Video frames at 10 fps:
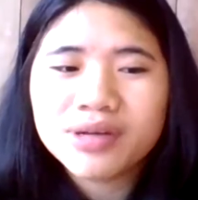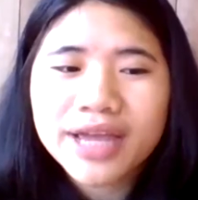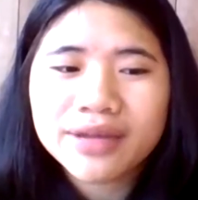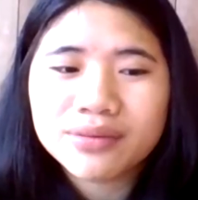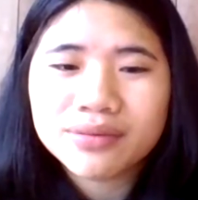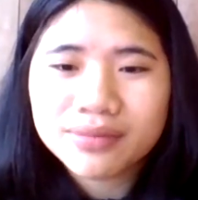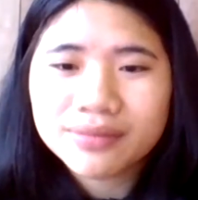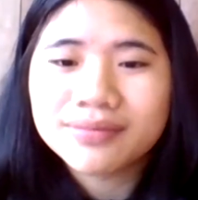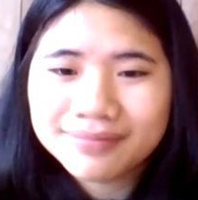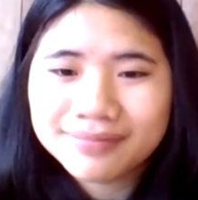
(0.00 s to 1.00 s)
I
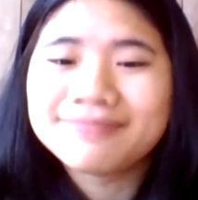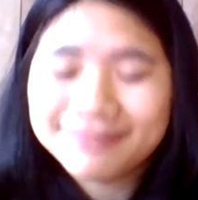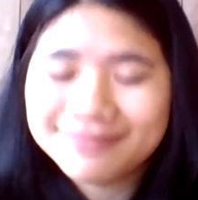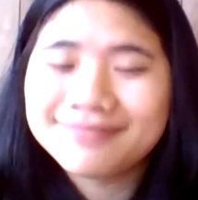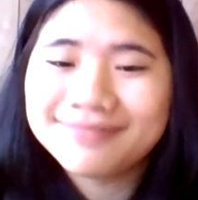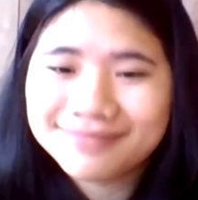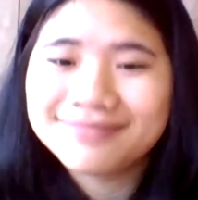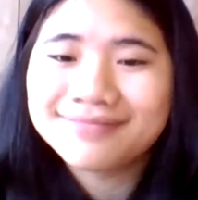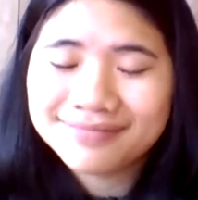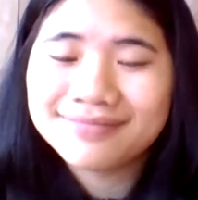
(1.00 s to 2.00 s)
smile. I also smile
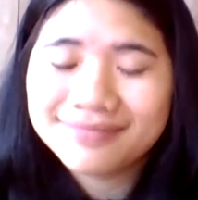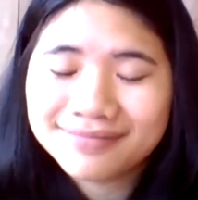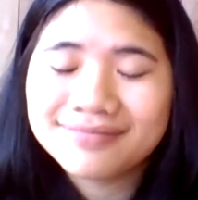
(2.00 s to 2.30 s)
at uh,